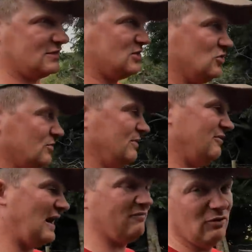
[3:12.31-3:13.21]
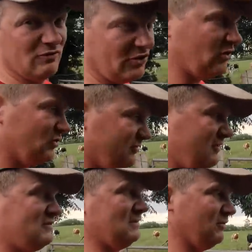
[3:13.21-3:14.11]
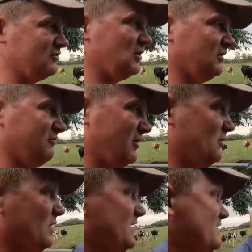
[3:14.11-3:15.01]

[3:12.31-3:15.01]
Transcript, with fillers: So she'll be five months old, 15 months old in three weeks.